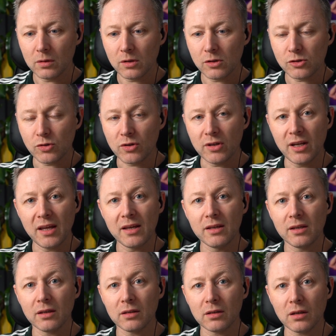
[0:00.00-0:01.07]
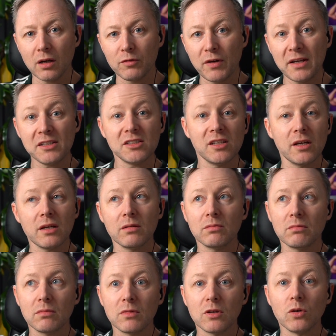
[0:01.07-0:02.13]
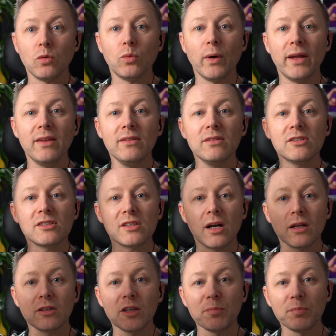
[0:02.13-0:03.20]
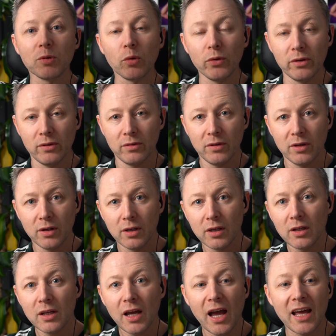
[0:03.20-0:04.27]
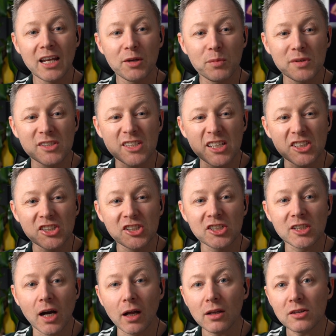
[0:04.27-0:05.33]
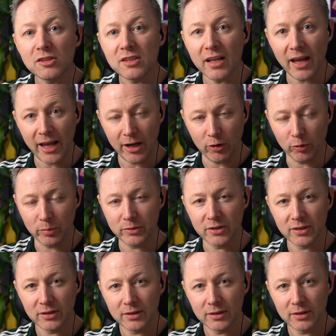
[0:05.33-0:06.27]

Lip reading: so Craig, eventually the wind started blowing, and it was the sharks that helped.